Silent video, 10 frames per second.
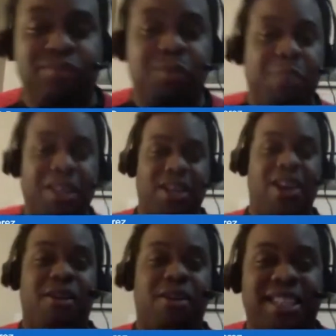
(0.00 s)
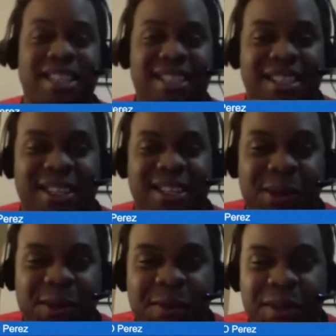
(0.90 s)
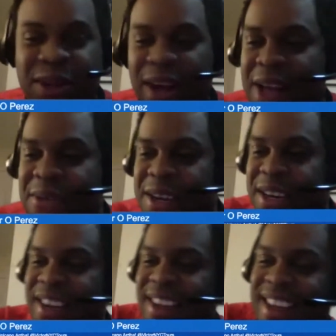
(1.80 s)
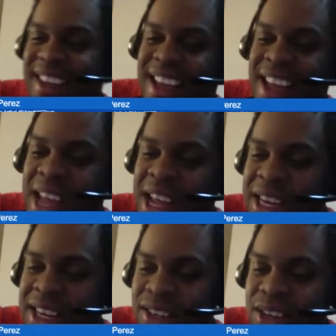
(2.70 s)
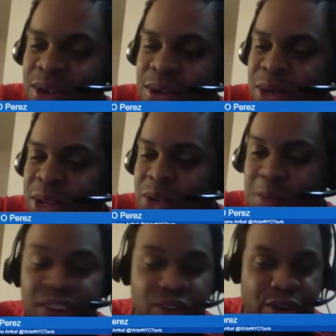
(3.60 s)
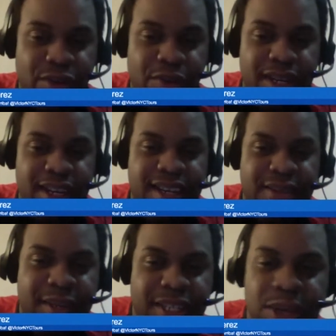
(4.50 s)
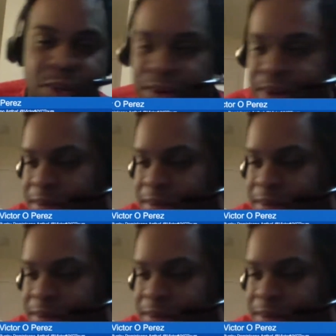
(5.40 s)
best of luck, obviously, to Mr. Clavin in this new venture with the Seawolves.